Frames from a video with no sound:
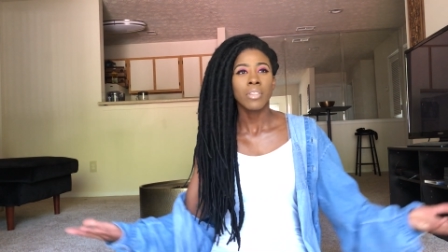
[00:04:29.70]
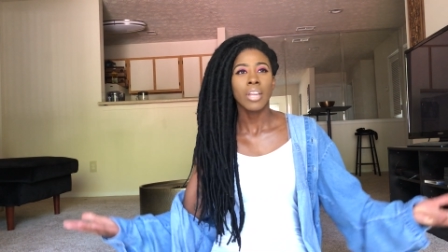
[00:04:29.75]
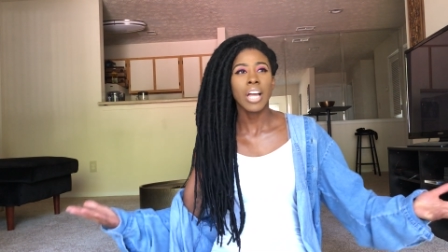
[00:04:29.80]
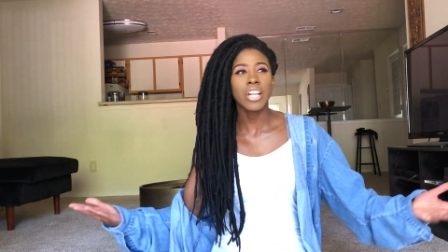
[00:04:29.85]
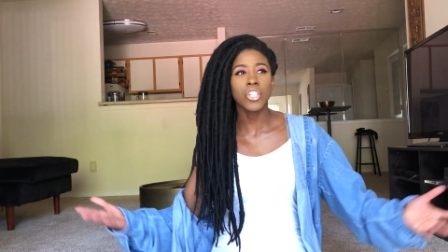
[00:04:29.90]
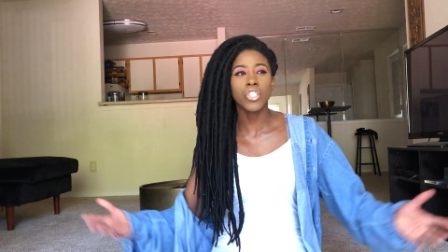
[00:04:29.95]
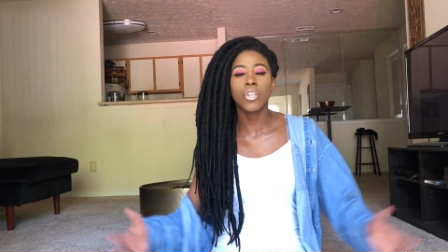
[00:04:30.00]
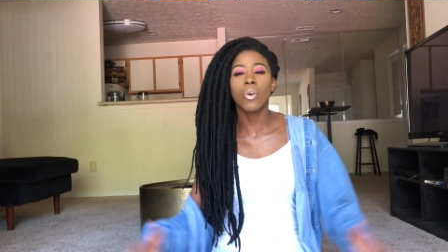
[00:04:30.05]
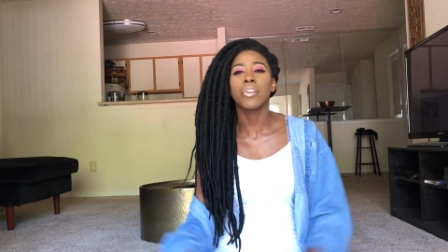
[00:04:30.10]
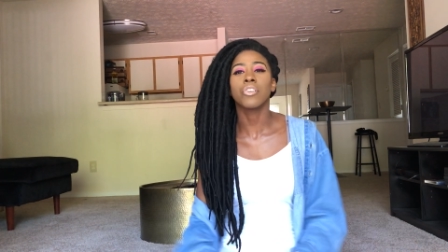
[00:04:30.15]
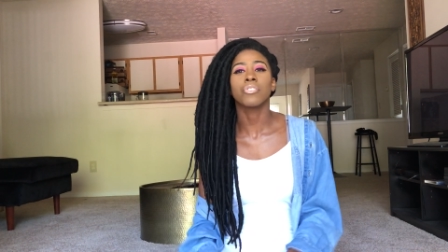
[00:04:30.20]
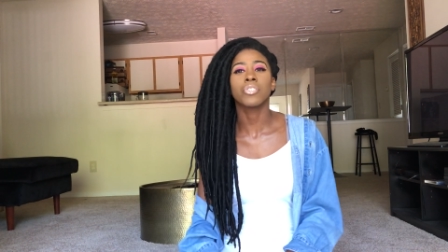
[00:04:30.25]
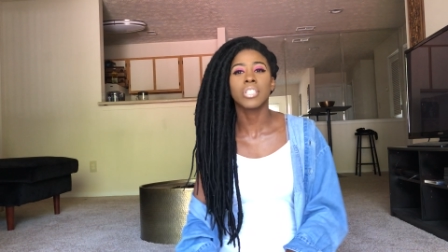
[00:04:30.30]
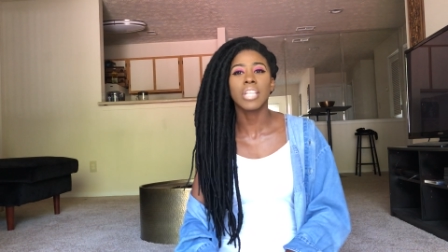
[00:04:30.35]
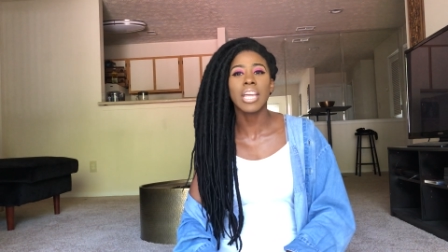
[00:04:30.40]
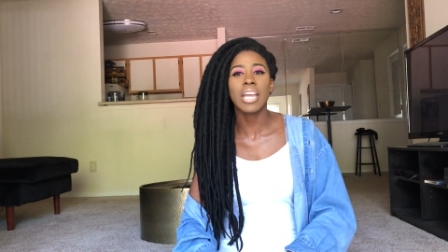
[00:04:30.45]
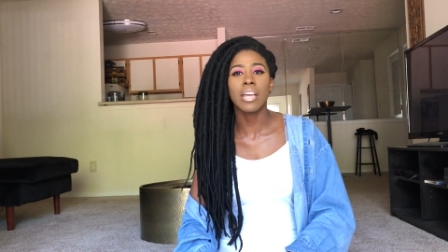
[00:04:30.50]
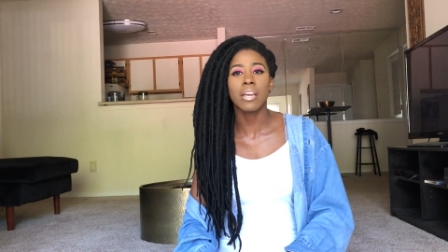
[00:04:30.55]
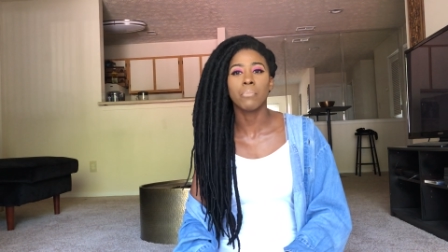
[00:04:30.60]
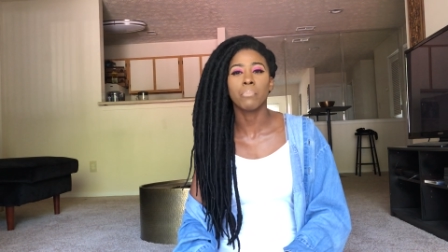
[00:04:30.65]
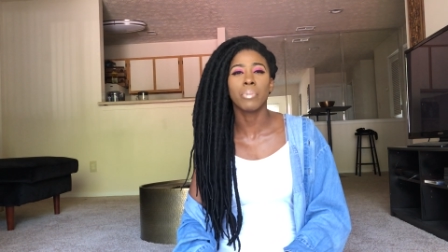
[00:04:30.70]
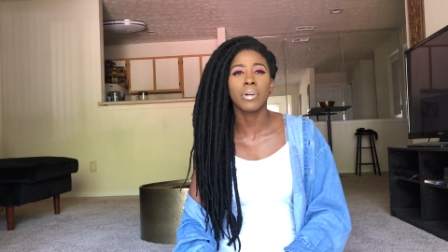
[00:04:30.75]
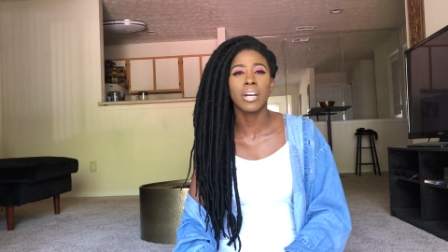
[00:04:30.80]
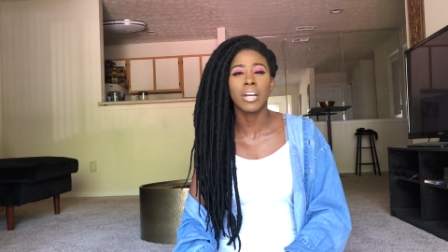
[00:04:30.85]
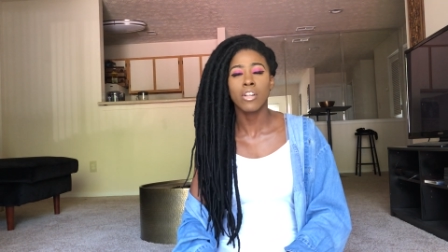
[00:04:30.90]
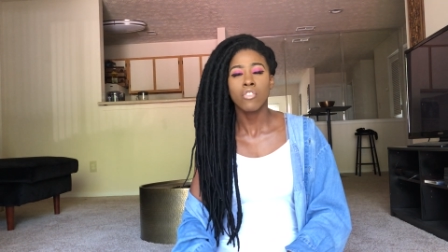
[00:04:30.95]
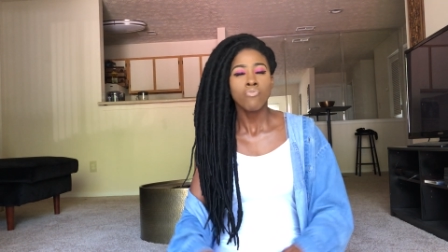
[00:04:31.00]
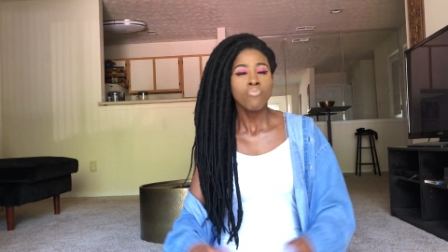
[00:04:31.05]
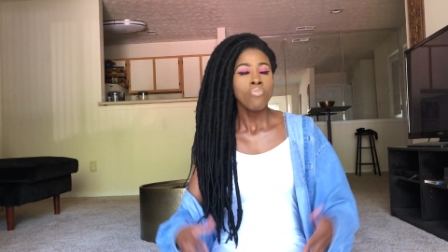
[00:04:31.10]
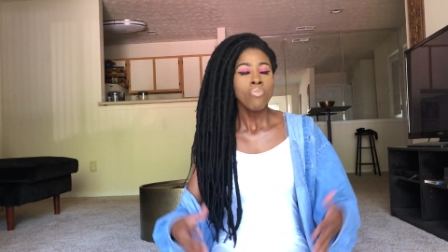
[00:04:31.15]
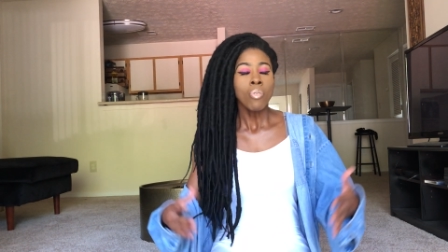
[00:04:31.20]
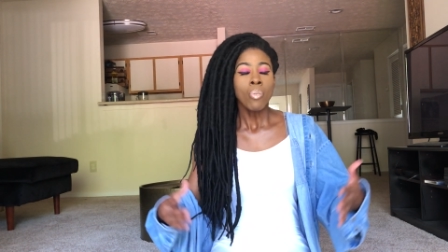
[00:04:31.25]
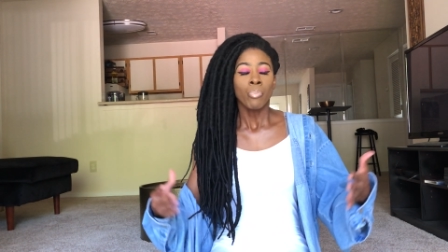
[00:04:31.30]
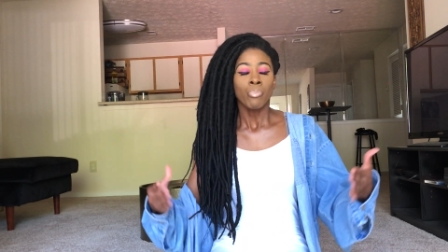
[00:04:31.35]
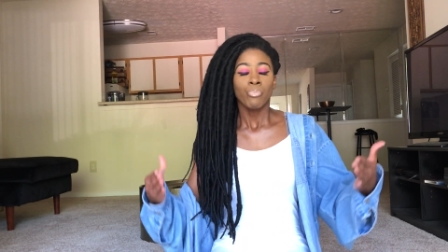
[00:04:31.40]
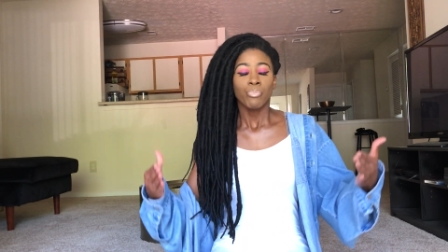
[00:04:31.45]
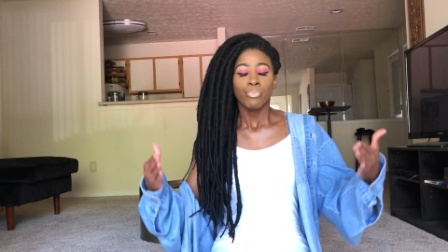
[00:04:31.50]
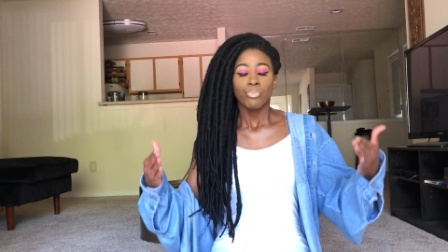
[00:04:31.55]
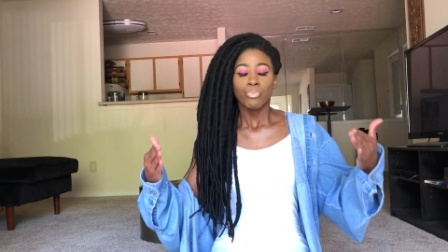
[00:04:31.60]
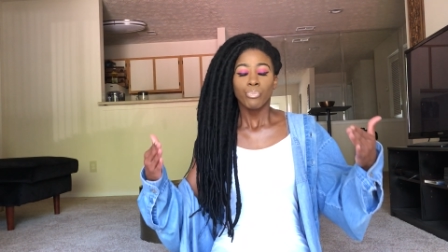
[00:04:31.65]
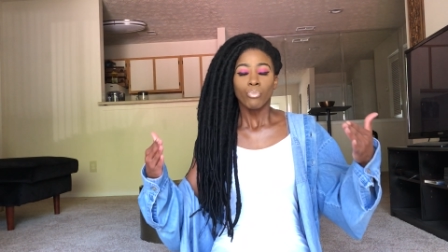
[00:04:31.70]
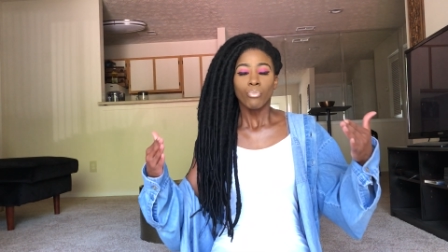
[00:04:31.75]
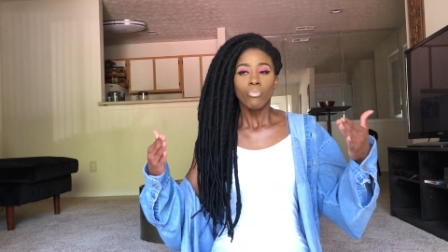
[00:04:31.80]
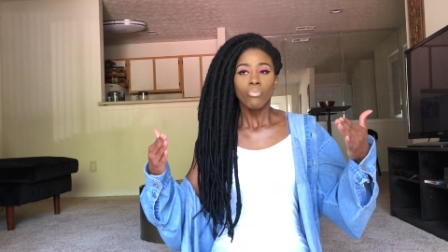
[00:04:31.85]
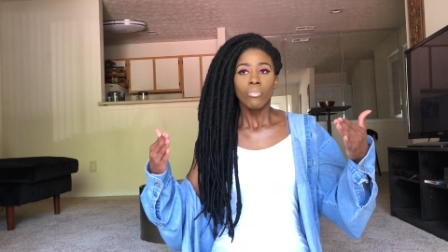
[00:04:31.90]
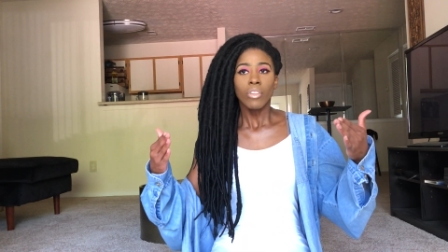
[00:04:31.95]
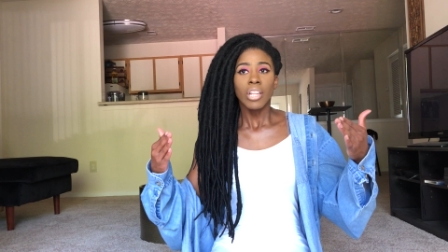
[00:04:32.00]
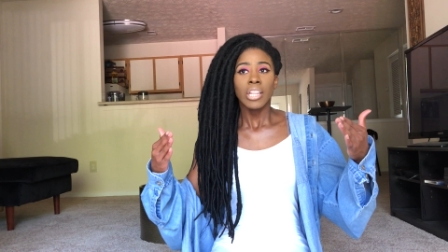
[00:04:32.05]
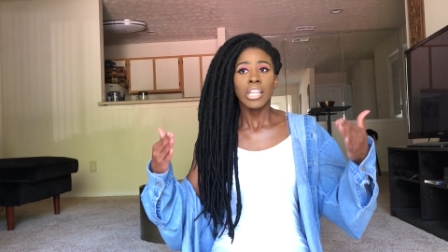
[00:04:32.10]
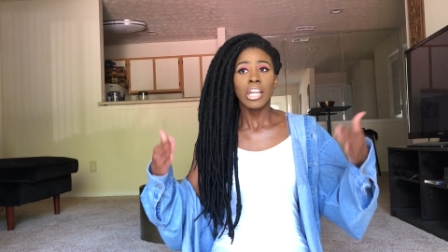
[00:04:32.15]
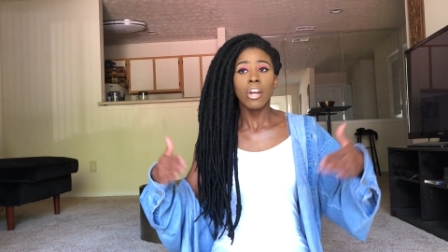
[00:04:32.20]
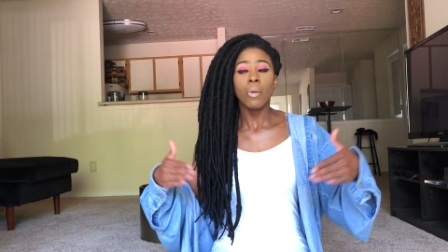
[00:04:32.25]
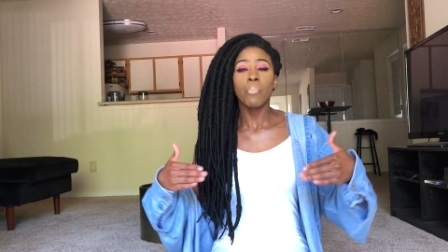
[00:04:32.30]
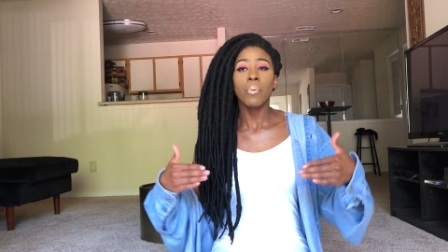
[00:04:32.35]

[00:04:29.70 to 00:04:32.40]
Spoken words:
I just don't understand. But there